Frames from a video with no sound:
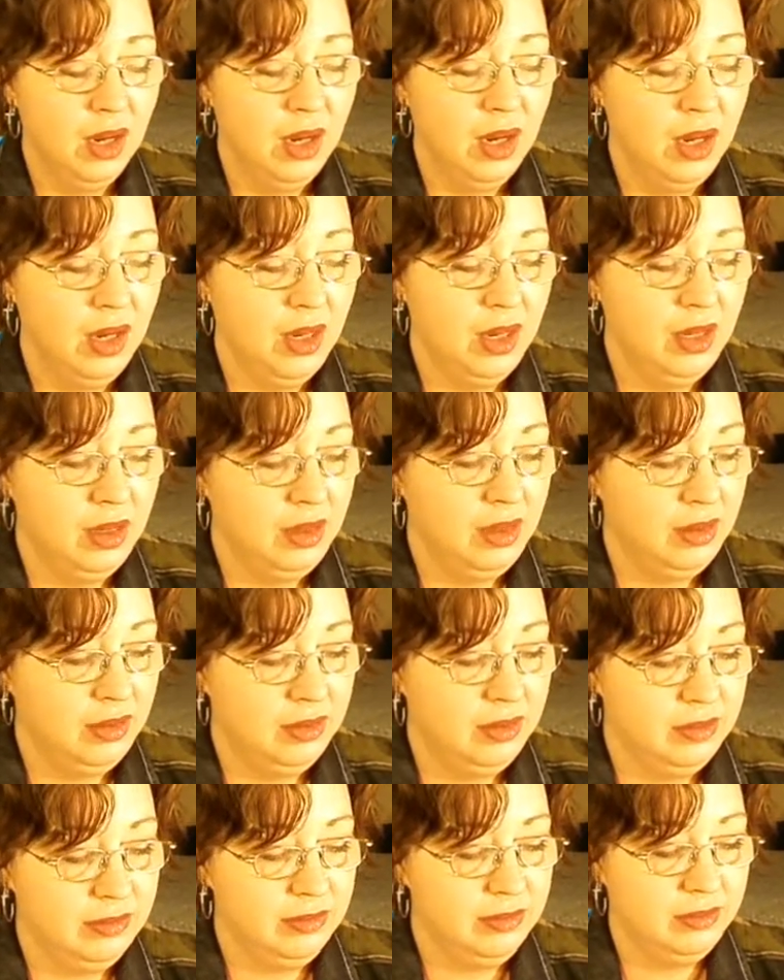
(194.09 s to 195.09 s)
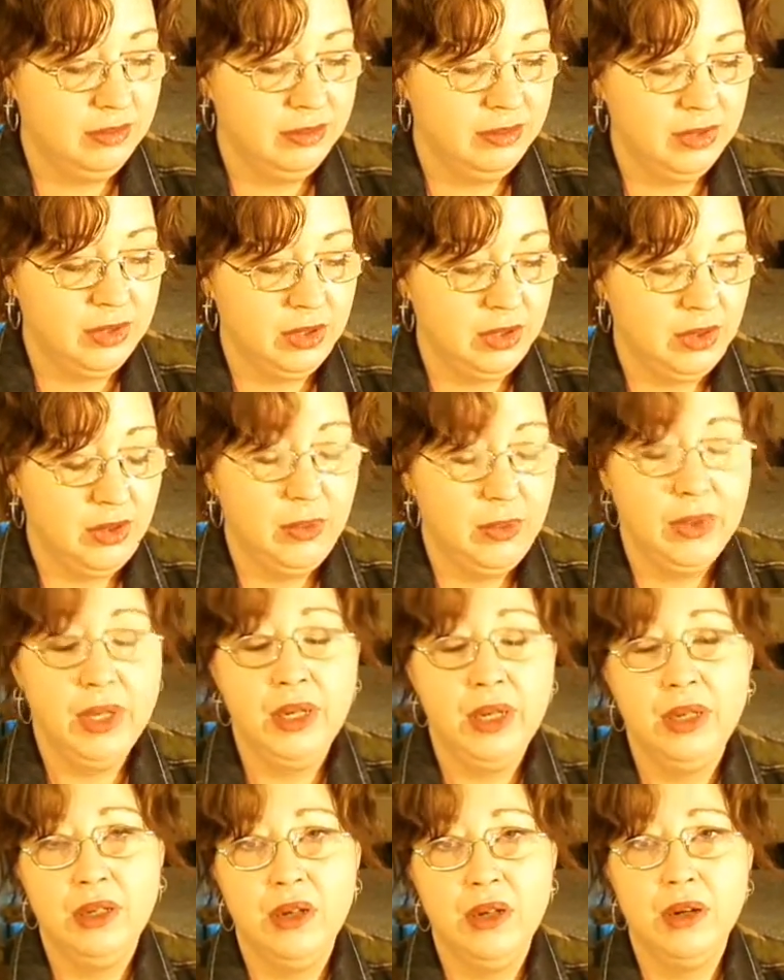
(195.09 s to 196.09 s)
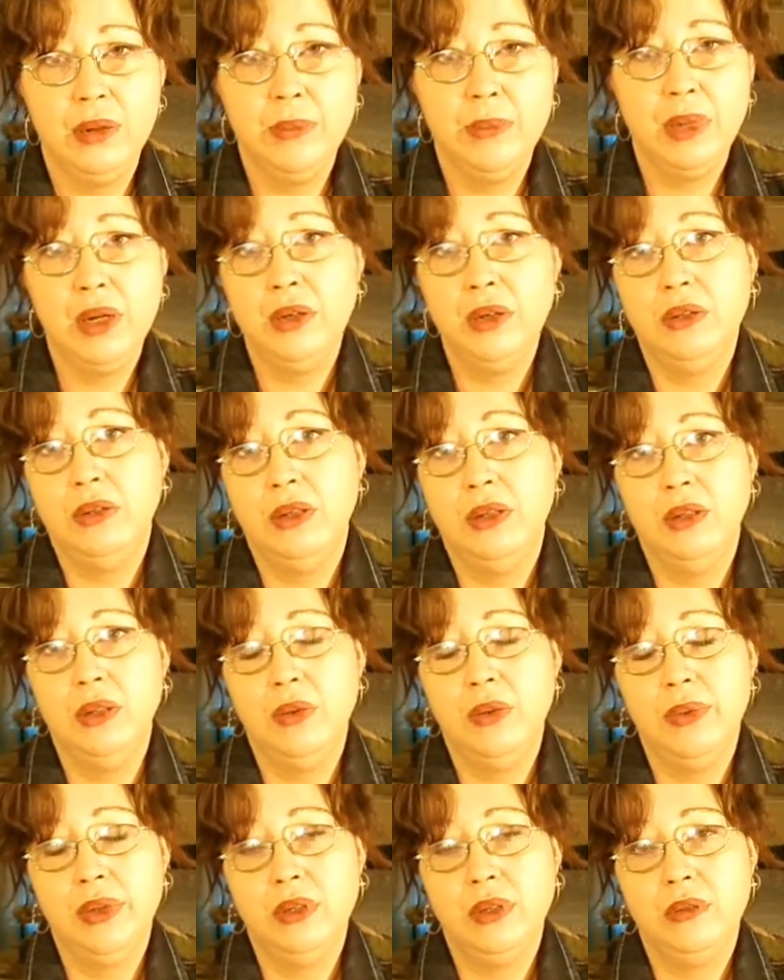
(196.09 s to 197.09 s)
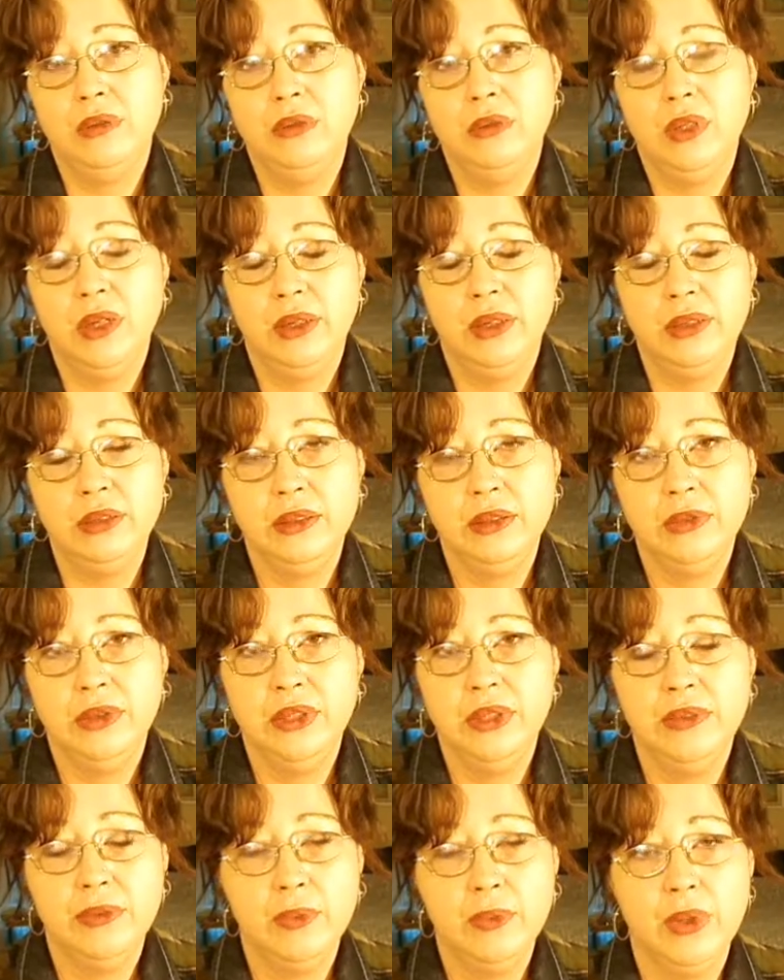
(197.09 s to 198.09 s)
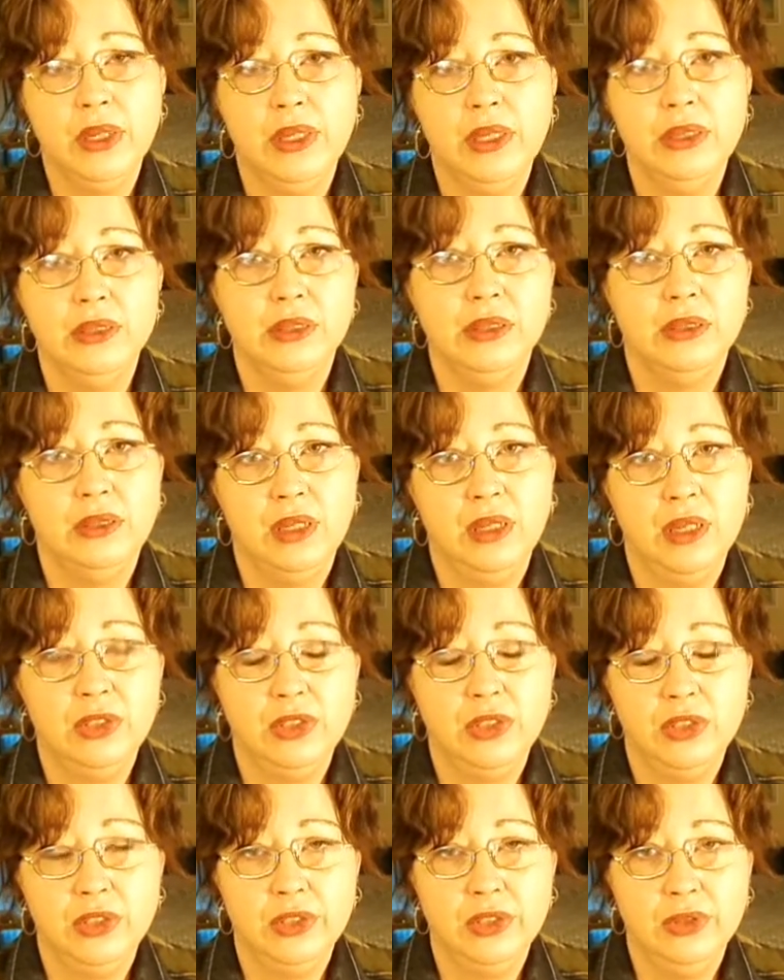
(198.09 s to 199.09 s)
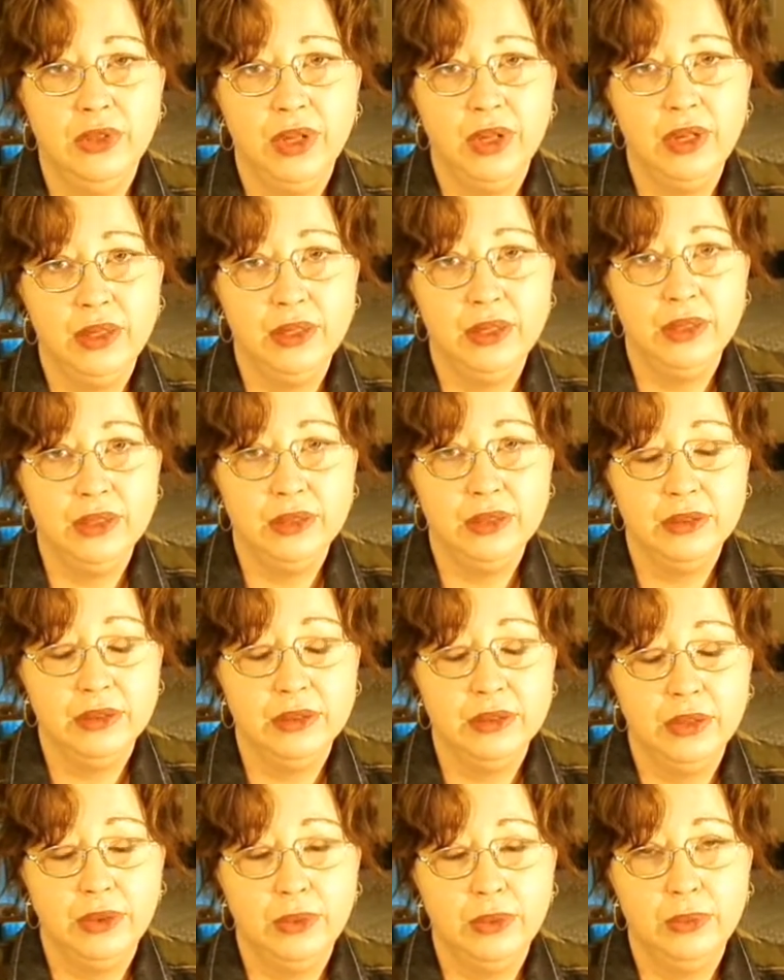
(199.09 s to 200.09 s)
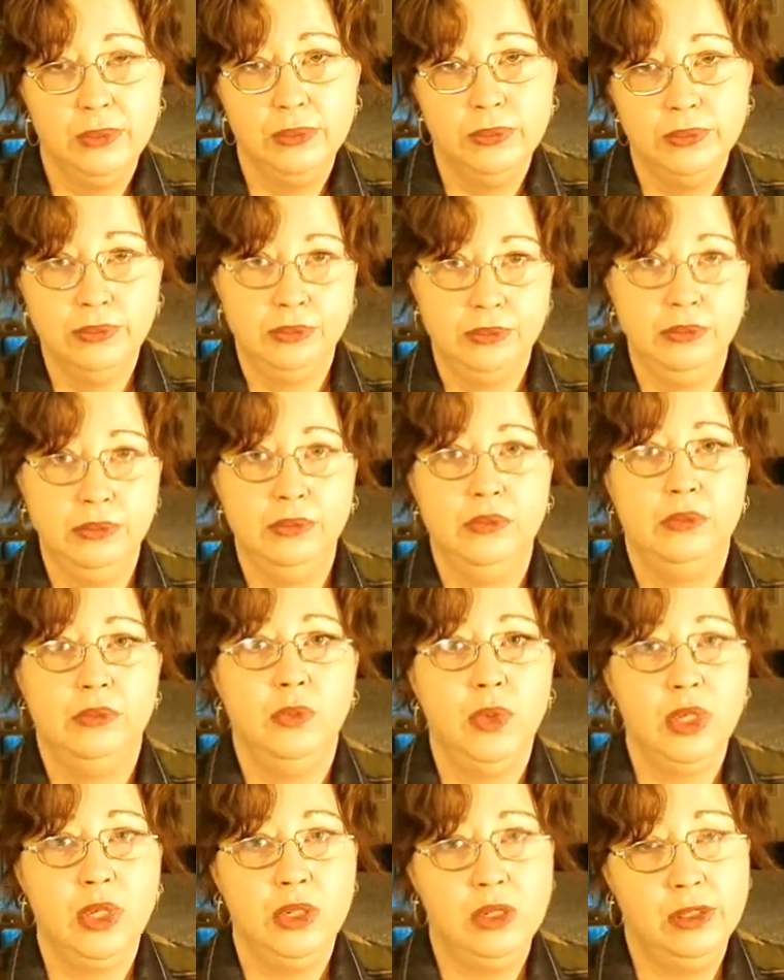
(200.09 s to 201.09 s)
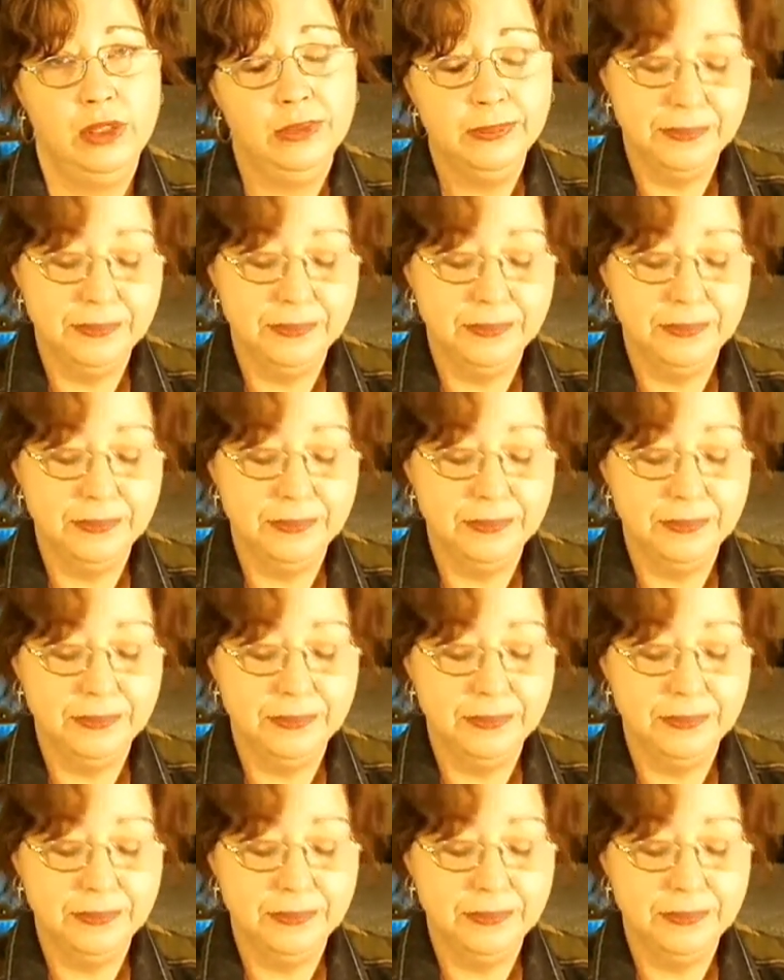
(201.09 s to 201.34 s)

And so I went ahead and got them all. And I thought, well, I can do giveaways and I actually do like it. So why not?